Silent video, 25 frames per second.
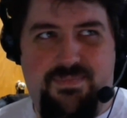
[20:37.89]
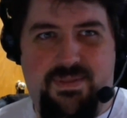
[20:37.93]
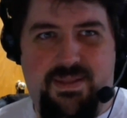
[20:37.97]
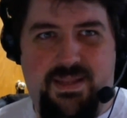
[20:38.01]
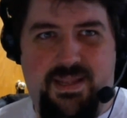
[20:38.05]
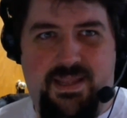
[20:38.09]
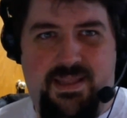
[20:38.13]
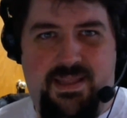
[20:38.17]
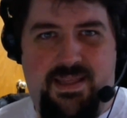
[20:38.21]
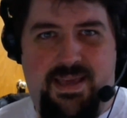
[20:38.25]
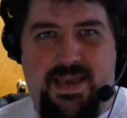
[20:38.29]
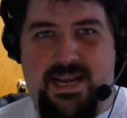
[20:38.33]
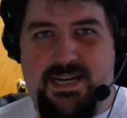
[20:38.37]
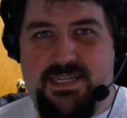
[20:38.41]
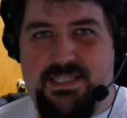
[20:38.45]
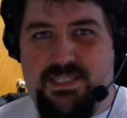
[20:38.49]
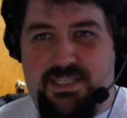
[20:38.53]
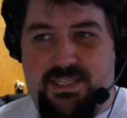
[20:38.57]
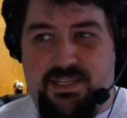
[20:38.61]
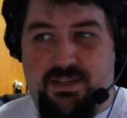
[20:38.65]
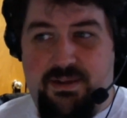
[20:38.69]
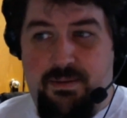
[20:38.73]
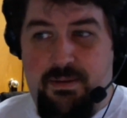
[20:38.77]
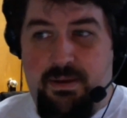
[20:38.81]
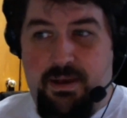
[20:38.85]
and they actually
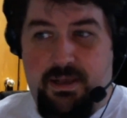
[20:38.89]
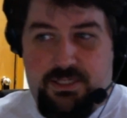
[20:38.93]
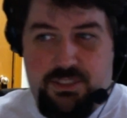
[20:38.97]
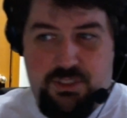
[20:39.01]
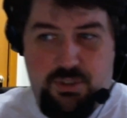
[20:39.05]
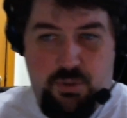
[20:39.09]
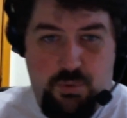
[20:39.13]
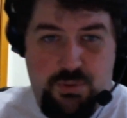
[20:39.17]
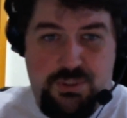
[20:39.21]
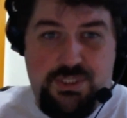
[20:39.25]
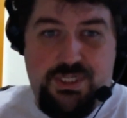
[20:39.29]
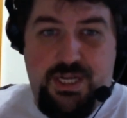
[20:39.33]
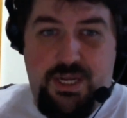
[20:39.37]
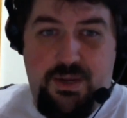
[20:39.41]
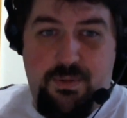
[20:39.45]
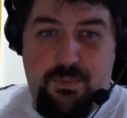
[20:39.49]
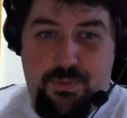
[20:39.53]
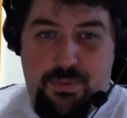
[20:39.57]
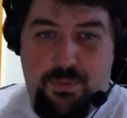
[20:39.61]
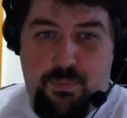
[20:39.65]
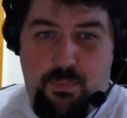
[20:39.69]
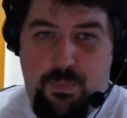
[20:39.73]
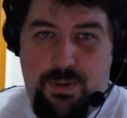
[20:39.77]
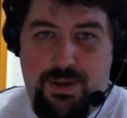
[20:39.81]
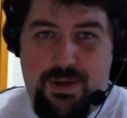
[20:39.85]
associate with
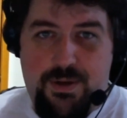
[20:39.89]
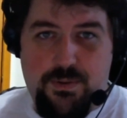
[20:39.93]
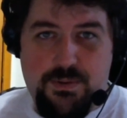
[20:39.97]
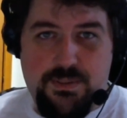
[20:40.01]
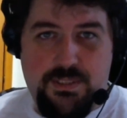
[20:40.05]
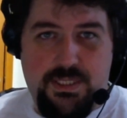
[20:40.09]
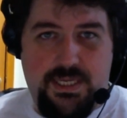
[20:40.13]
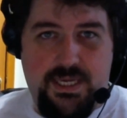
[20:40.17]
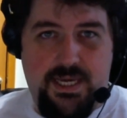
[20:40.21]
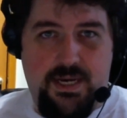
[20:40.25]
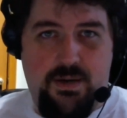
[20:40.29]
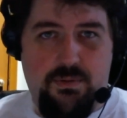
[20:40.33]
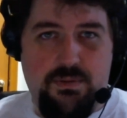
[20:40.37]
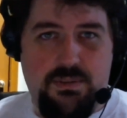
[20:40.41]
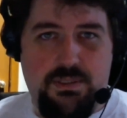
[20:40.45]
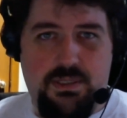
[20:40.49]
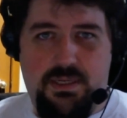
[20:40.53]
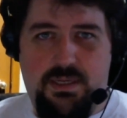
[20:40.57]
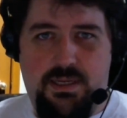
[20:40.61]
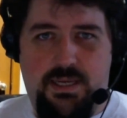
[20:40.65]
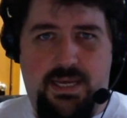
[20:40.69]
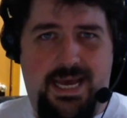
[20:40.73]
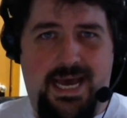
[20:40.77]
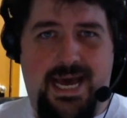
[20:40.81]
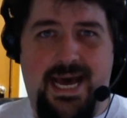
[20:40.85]
a Windows account,
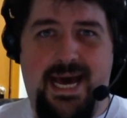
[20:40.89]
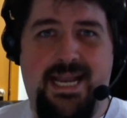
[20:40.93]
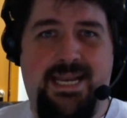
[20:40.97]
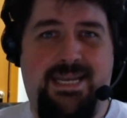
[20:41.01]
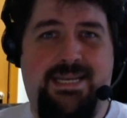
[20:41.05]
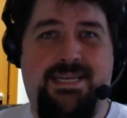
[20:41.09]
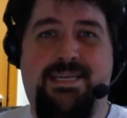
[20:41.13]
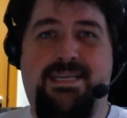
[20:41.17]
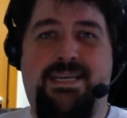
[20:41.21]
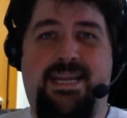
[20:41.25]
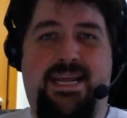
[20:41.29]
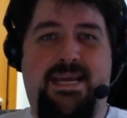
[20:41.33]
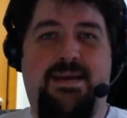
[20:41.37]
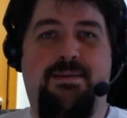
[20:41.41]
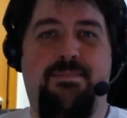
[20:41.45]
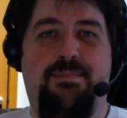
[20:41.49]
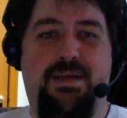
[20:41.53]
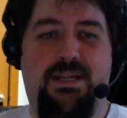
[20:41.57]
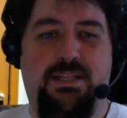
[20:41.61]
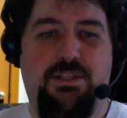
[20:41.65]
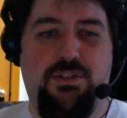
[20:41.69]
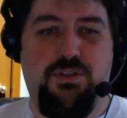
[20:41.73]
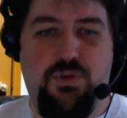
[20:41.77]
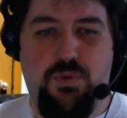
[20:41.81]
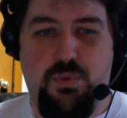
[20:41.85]
hot damn,
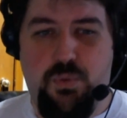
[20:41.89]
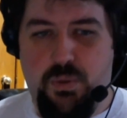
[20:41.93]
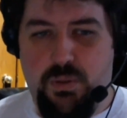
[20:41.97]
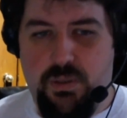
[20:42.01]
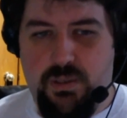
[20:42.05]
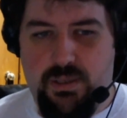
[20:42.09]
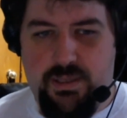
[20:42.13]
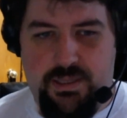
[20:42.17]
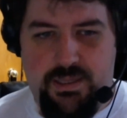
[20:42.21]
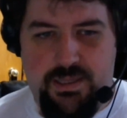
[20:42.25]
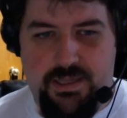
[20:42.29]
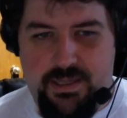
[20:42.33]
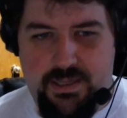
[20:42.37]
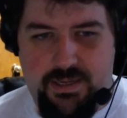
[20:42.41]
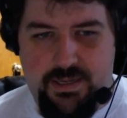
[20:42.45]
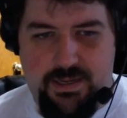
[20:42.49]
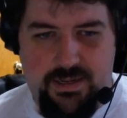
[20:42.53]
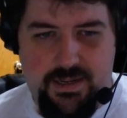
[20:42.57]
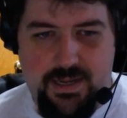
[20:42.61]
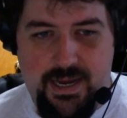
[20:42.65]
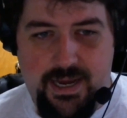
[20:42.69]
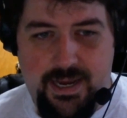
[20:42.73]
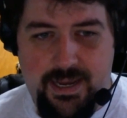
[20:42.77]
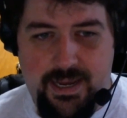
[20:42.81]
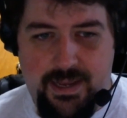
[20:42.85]
that's cool, and
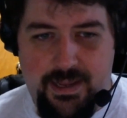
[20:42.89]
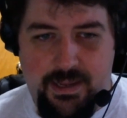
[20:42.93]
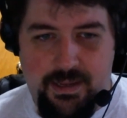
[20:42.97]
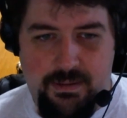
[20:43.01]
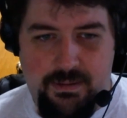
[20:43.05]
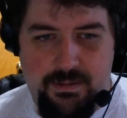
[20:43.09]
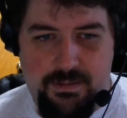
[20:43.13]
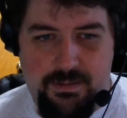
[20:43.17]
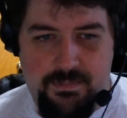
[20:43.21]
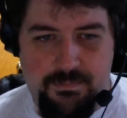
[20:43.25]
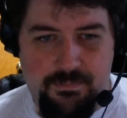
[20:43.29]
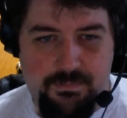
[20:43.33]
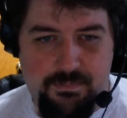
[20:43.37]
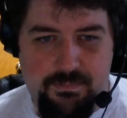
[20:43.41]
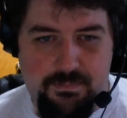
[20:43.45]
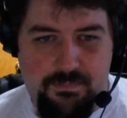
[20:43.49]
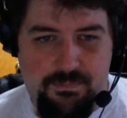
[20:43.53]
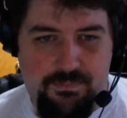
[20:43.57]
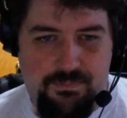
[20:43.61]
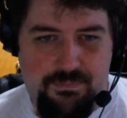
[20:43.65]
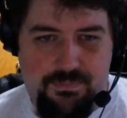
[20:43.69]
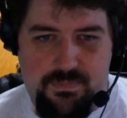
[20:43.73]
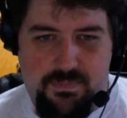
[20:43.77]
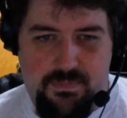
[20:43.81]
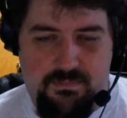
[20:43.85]
I
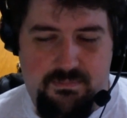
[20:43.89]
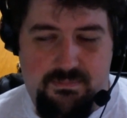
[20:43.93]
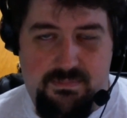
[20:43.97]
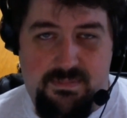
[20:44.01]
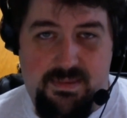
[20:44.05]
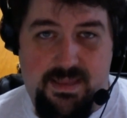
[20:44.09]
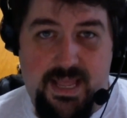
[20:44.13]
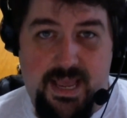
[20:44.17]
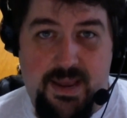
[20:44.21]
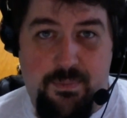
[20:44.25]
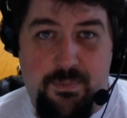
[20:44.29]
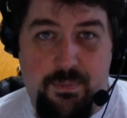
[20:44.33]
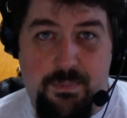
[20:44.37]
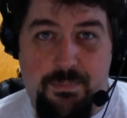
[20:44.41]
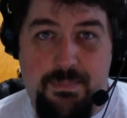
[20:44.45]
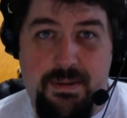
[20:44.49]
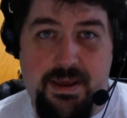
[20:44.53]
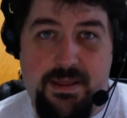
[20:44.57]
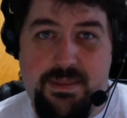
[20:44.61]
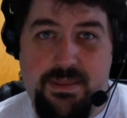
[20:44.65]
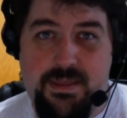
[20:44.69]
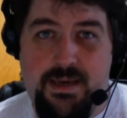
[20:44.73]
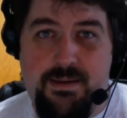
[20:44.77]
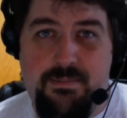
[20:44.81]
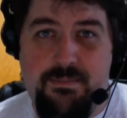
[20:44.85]
would make
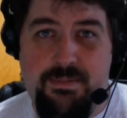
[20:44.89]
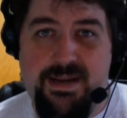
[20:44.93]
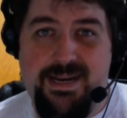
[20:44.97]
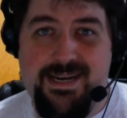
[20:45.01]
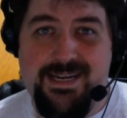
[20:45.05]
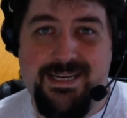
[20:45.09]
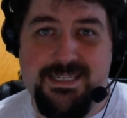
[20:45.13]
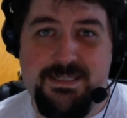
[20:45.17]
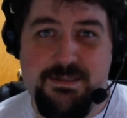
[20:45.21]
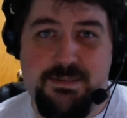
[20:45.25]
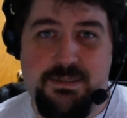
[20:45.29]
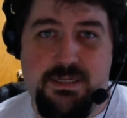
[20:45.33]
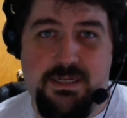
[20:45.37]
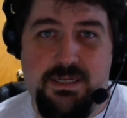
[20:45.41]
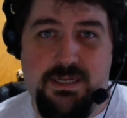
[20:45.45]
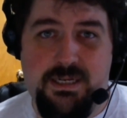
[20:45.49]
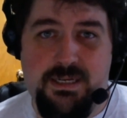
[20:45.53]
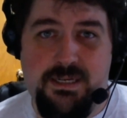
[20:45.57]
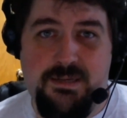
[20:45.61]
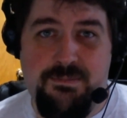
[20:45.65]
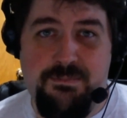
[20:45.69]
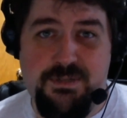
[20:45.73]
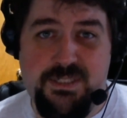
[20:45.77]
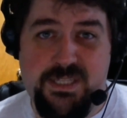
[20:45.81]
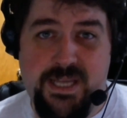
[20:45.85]
that my next
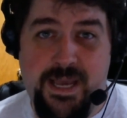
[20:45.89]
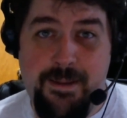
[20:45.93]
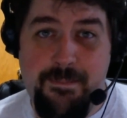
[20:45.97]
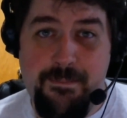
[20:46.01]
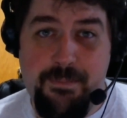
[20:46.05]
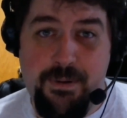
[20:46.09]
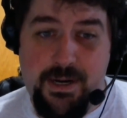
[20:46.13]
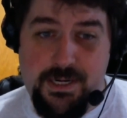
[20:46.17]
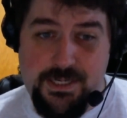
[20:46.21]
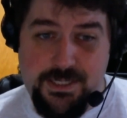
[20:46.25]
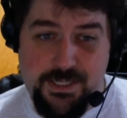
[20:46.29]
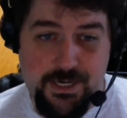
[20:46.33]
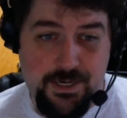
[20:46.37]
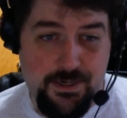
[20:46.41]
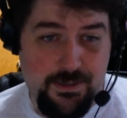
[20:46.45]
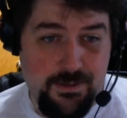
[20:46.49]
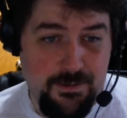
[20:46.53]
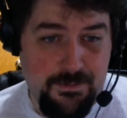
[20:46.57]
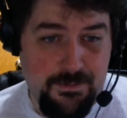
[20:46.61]
side project.